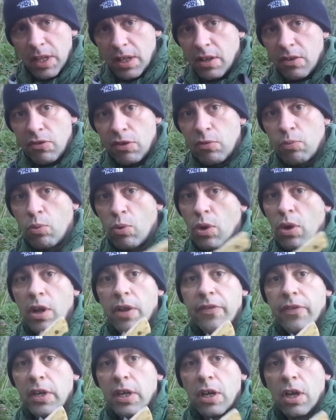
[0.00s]
There is one,
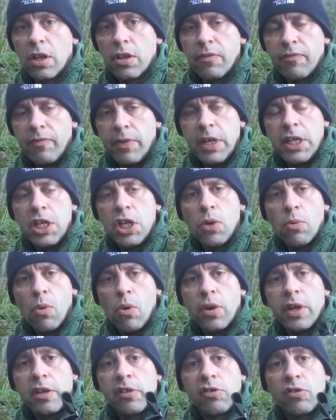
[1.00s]
I think, other video
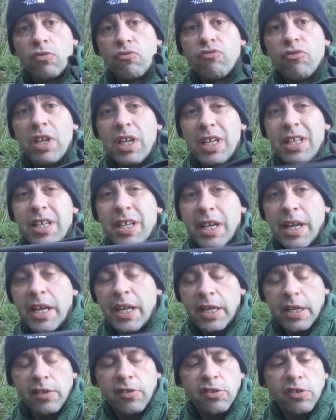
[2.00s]
on it, so really you get
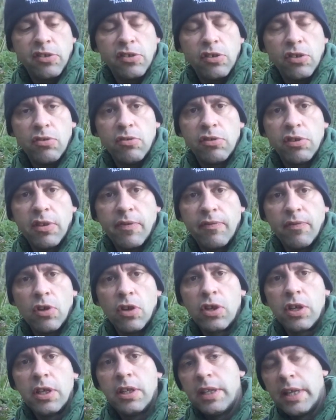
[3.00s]
an exclusive
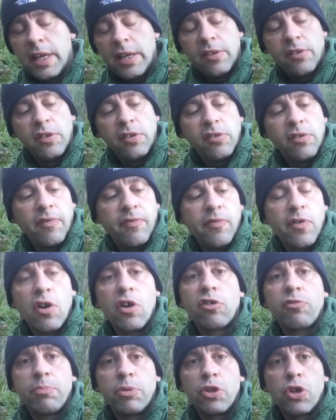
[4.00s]
look at this. It's the
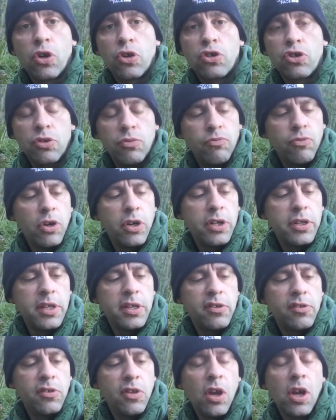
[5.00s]
first production run of
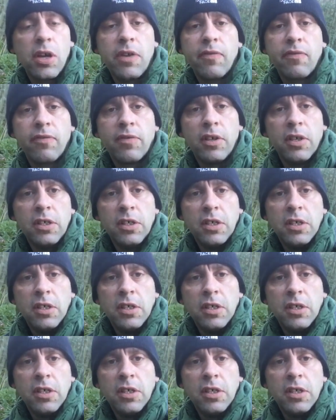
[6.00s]
this knife,